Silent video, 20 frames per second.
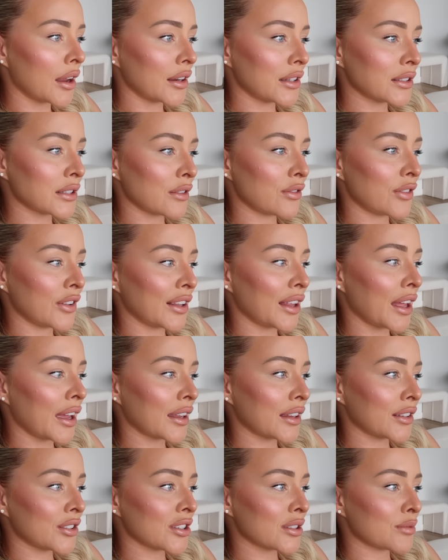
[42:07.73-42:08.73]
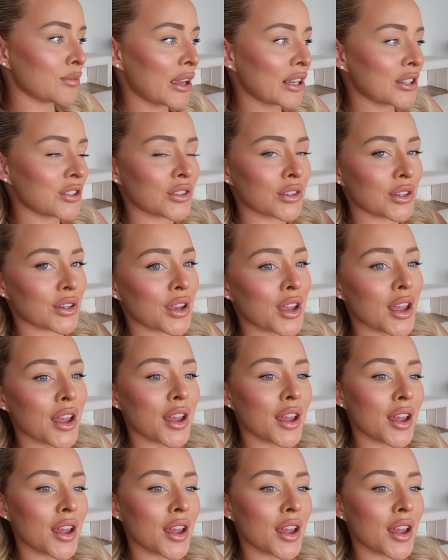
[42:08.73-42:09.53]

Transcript: because I feel like it just makes you